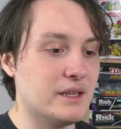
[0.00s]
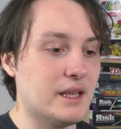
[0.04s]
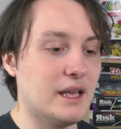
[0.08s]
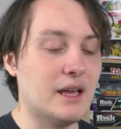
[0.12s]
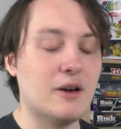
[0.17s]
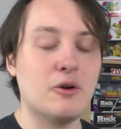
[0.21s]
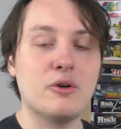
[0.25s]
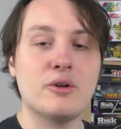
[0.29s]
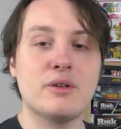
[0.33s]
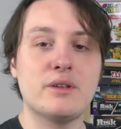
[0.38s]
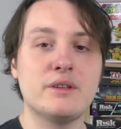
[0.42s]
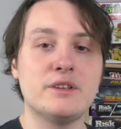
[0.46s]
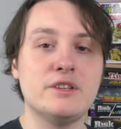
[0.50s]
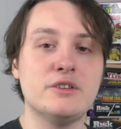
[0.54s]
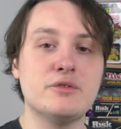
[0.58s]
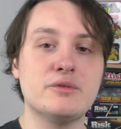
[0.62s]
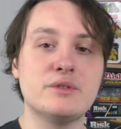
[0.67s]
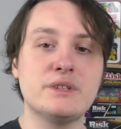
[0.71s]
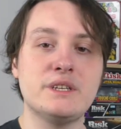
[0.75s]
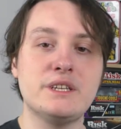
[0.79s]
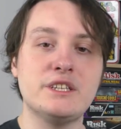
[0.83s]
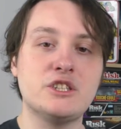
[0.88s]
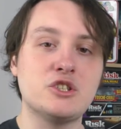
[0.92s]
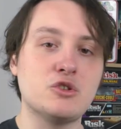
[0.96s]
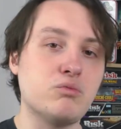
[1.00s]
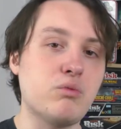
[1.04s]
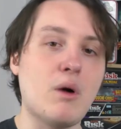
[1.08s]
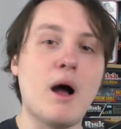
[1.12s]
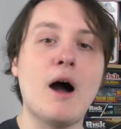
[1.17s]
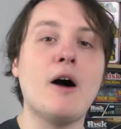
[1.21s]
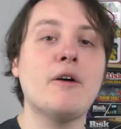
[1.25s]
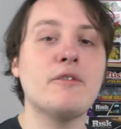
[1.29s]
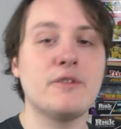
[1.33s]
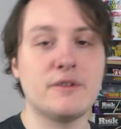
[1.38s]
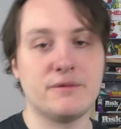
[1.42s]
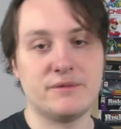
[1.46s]
you'll need
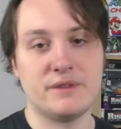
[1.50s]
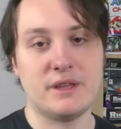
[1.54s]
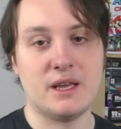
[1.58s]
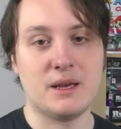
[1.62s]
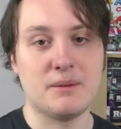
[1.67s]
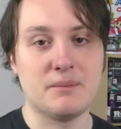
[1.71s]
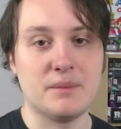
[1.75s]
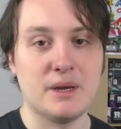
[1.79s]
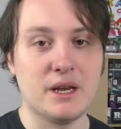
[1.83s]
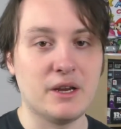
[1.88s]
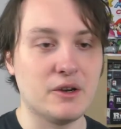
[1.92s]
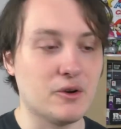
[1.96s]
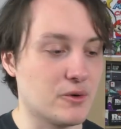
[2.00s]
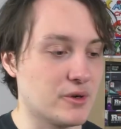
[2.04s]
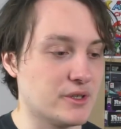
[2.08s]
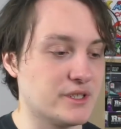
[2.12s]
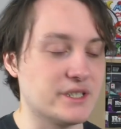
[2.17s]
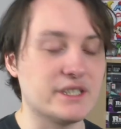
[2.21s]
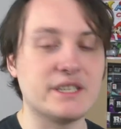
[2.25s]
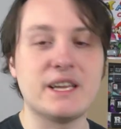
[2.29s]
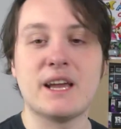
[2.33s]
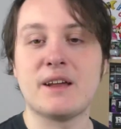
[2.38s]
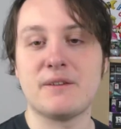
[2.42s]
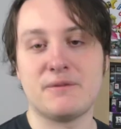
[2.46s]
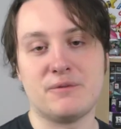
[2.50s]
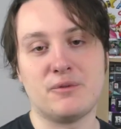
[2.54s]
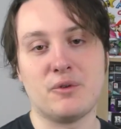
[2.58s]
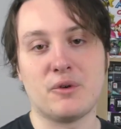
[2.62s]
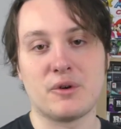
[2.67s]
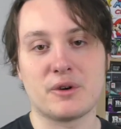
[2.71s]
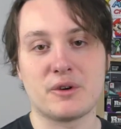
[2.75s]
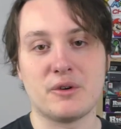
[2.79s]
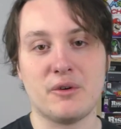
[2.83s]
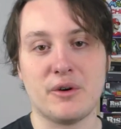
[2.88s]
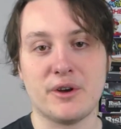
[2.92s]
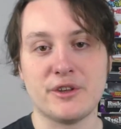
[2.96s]
12 of them in order to get
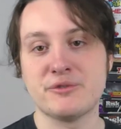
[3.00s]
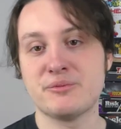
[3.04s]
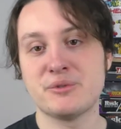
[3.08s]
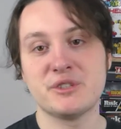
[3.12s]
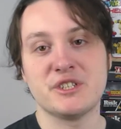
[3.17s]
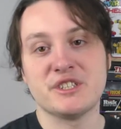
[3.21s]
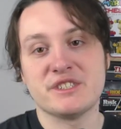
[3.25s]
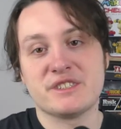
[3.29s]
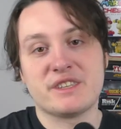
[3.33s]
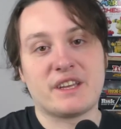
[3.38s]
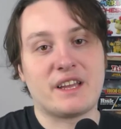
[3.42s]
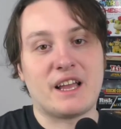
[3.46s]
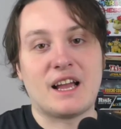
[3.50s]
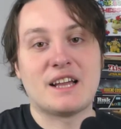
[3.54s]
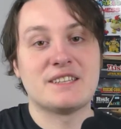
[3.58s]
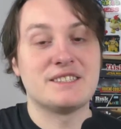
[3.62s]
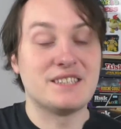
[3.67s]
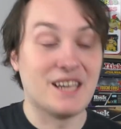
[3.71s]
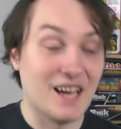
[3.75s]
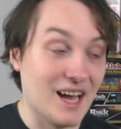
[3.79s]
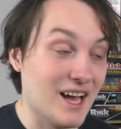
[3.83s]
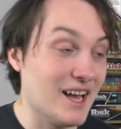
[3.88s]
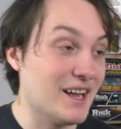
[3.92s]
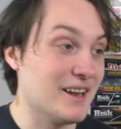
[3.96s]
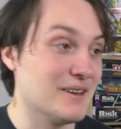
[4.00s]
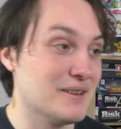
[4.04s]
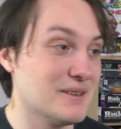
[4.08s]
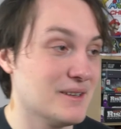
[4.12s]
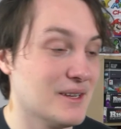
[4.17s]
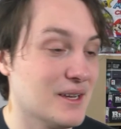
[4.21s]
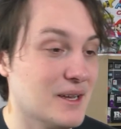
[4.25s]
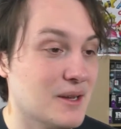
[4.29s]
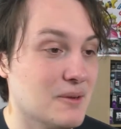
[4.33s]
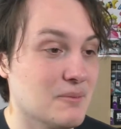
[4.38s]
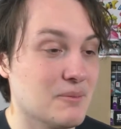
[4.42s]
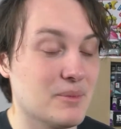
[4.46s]
4 coins, which is like a ton.
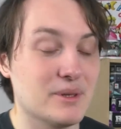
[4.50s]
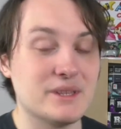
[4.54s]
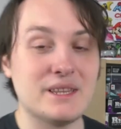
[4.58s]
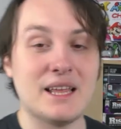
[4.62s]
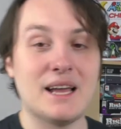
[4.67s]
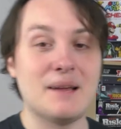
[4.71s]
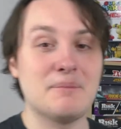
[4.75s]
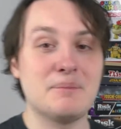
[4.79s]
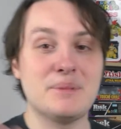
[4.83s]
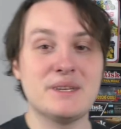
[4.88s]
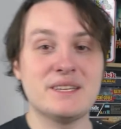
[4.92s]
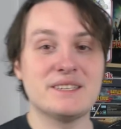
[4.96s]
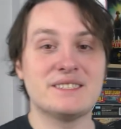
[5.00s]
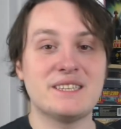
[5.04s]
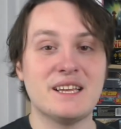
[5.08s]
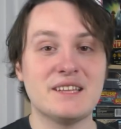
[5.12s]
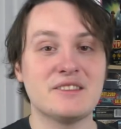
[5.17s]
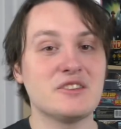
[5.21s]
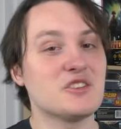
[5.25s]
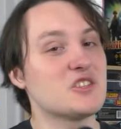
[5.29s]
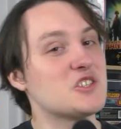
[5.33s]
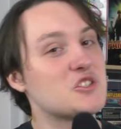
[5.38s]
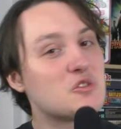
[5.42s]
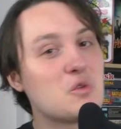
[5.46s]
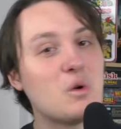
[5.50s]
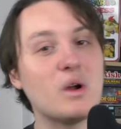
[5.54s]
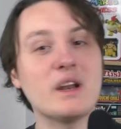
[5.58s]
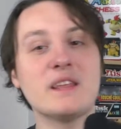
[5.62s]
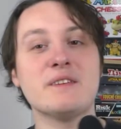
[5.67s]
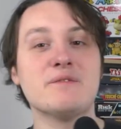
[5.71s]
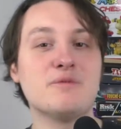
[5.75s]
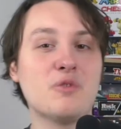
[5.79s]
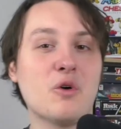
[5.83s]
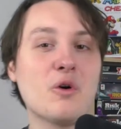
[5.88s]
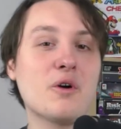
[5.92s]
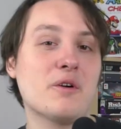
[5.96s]
But that being said, there's
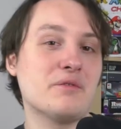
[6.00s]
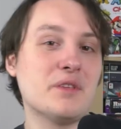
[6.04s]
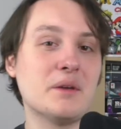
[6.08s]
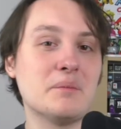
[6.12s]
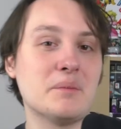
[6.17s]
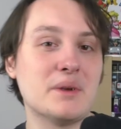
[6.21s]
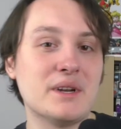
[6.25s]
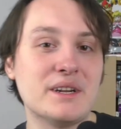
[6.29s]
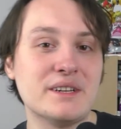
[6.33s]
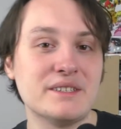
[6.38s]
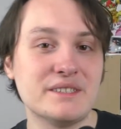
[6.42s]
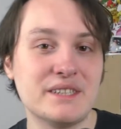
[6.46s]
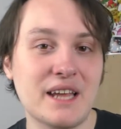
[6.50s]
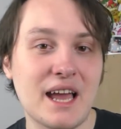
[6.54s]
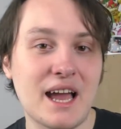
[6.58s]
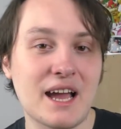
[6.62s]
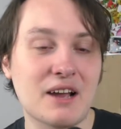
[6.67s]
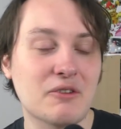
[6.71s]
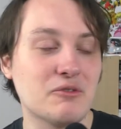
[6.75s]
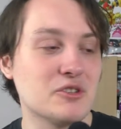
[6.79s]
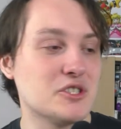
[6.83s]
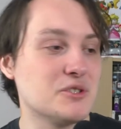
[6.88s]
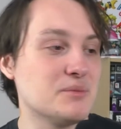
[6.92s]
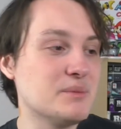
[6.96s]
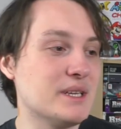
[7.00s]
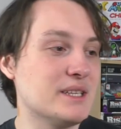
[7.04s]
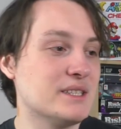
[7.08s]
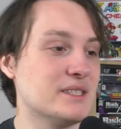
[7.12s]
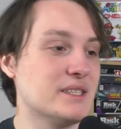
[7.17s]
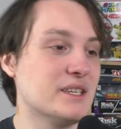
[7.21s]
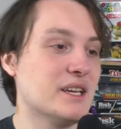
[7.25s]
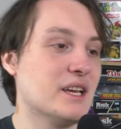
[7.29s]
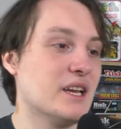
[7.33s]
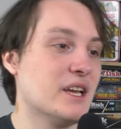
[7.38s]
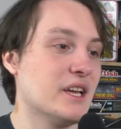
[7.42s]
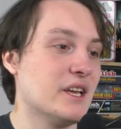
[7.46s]
24 of them in a deck, which
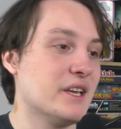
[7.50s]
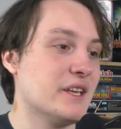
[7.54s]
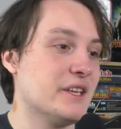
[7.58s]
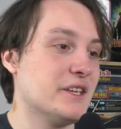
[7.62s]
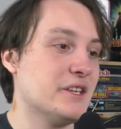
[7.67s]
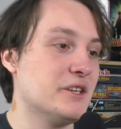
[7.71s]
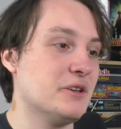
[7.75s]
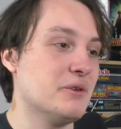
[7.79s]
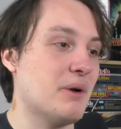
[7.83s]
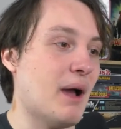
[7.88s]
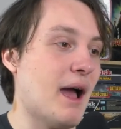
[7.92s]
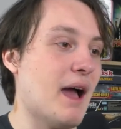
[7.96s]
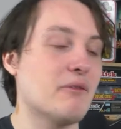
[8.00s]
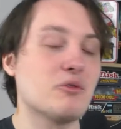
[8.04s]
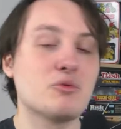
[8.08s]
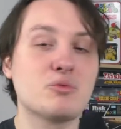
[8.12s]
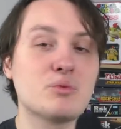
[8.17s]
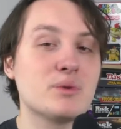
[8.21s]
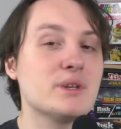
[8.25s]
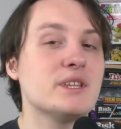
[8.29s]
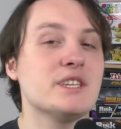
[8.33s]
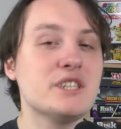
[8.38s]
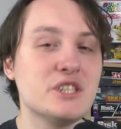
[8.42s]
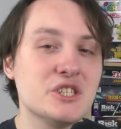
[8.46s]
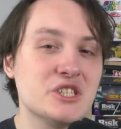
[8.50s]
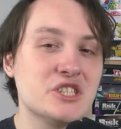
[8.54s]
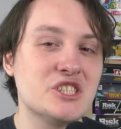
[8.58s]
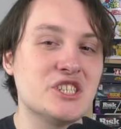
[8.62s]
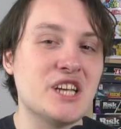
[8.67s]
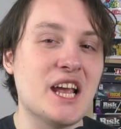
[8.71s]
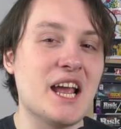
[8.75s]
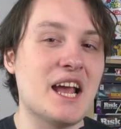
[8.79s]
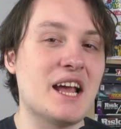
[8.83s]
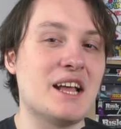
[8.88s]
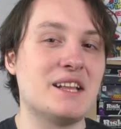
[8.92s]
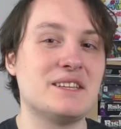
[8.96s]
means you have a really good
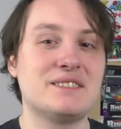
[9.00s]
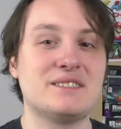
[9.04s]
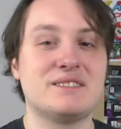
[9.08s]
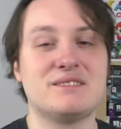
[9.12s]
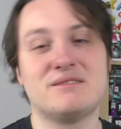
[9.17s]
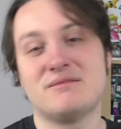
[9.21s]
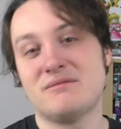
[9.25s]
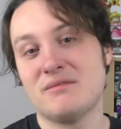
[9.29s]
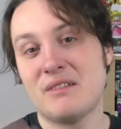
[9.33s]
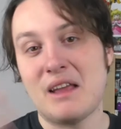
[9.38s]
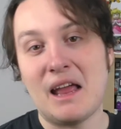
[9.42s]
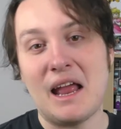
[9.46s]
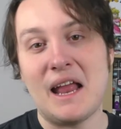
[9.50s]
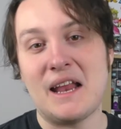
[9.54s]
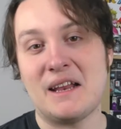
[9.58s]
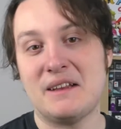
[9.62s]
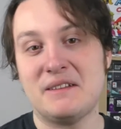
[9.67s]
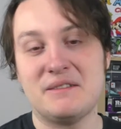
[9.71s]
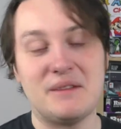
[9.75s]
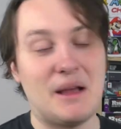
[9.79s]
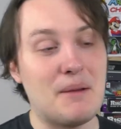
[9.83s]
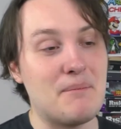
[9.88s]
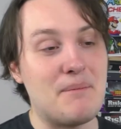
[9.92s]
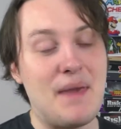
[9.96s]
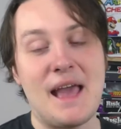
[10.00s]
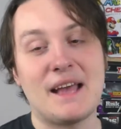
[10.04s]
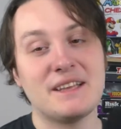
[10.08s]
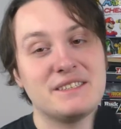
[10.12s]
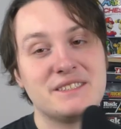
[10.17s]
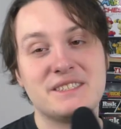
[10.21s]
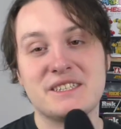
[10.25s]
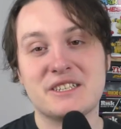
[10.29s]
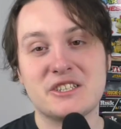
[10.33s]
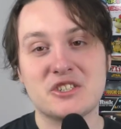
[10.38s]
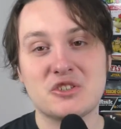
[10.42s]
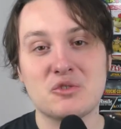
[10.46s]
chance at
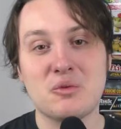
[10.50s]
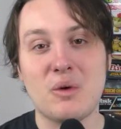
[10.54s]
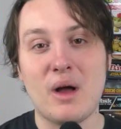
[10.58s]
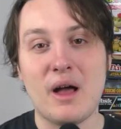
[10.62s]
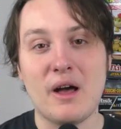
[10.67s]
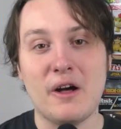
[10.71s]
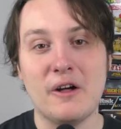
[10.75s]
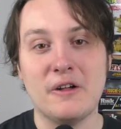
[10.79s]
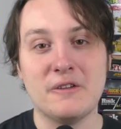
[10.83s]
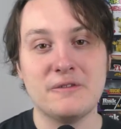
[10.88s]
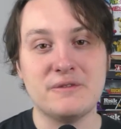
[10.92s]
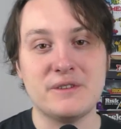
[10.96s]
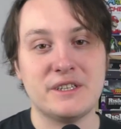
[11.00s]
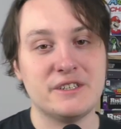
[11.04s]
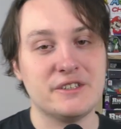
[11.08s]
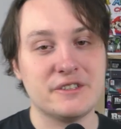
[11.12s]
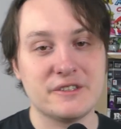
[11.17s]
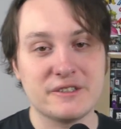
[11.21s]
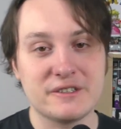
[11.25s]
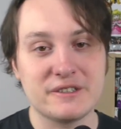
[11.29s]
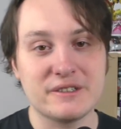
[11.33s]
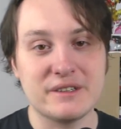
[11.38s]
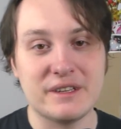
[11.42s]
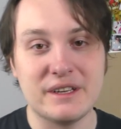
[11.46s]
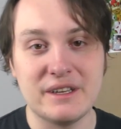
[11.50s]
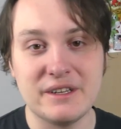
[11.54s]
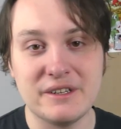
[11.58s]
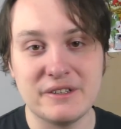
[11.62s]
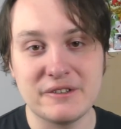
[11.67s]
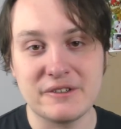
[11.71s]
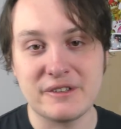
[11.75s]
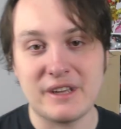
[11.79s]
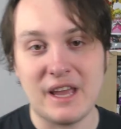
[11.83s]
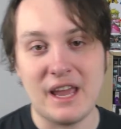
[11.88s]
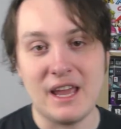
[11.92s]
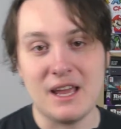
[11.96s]
amassing 12 in
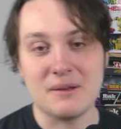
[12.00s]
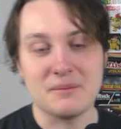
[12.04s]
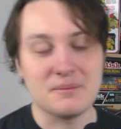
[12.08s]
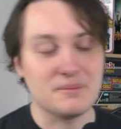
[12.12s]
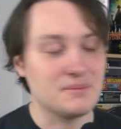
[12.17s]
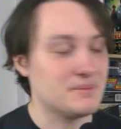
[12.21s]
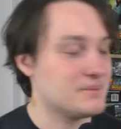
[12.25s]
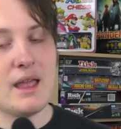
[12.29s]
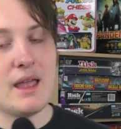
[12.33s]
your game.